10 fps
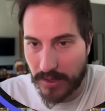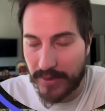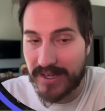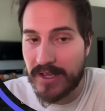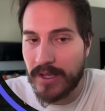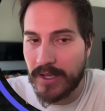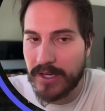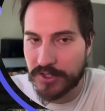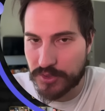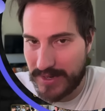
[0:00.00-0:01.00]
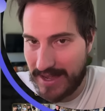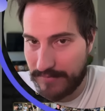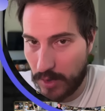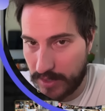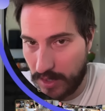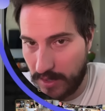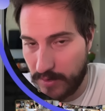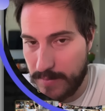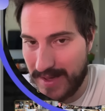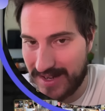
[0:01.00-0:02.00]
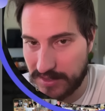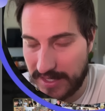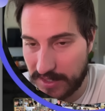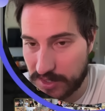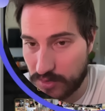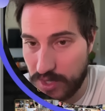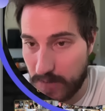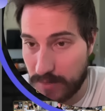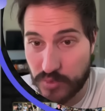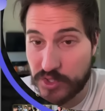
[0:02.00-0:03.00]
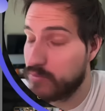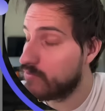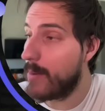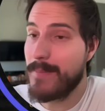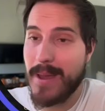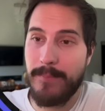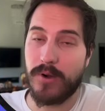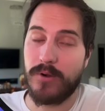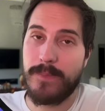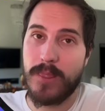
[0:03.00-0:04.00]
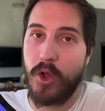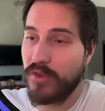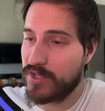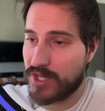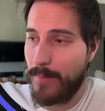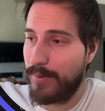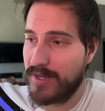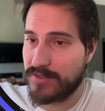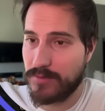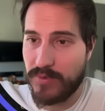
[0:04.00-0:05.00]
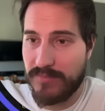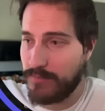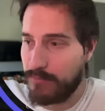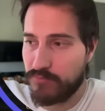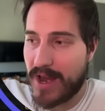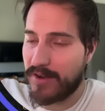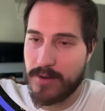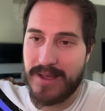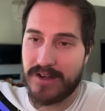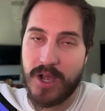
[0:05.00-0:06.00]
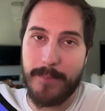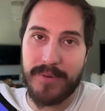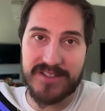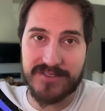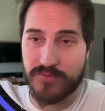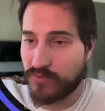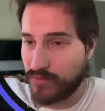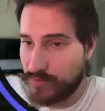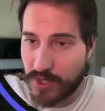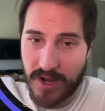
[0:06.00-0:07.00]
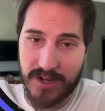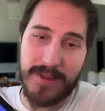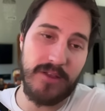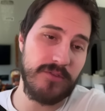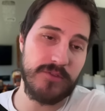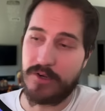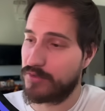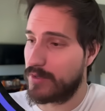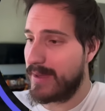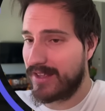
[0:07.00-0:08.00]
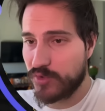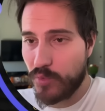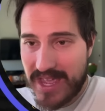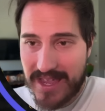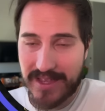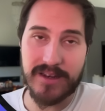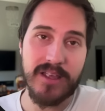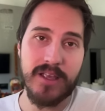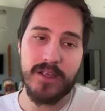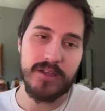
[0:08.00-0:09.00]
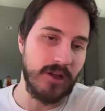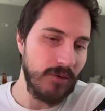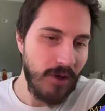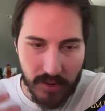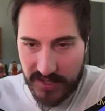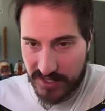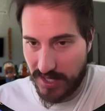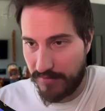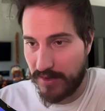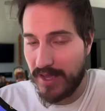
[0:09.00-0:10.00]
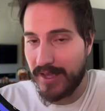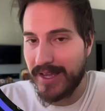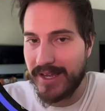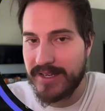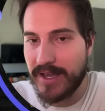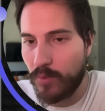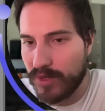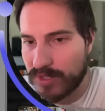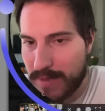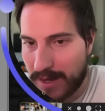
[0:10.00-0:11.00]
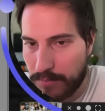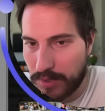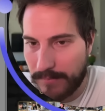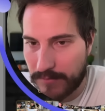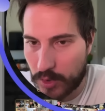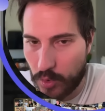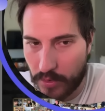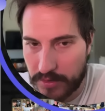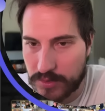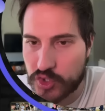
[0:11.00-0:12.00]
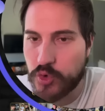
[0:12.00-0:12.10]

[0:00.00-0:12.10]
All right, here's what we have going on in Meta's latest numbers, which, remember, all these companies, we have a record amount of companies talking about, you know, demand's weak and, you know, all this stuff. And yet, what does Meta put up for a quarter?